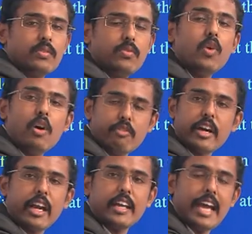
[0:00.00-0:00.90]
flow of
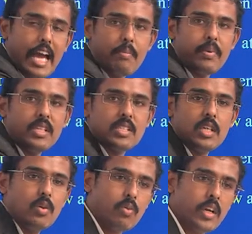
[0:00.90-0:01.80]
current happens
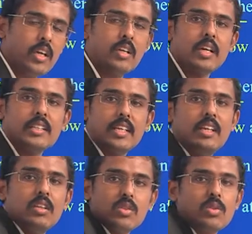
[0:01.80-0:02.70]
one end to other
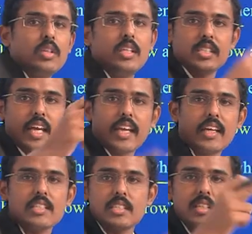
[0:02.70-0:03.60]
end, so it
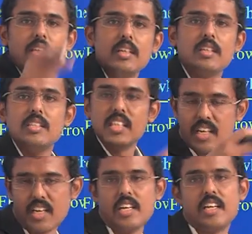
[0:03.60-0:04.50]
cycles
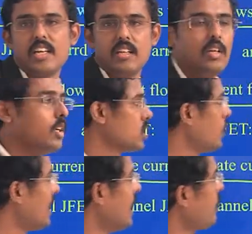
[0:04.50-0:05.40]
generated. So
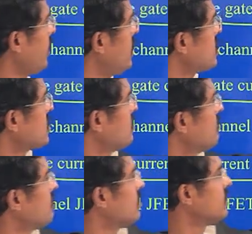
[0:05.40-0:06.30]
what happens?
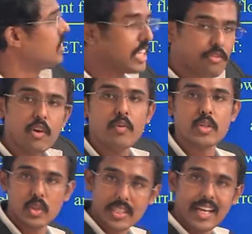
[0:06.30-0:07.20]
Therefore, we should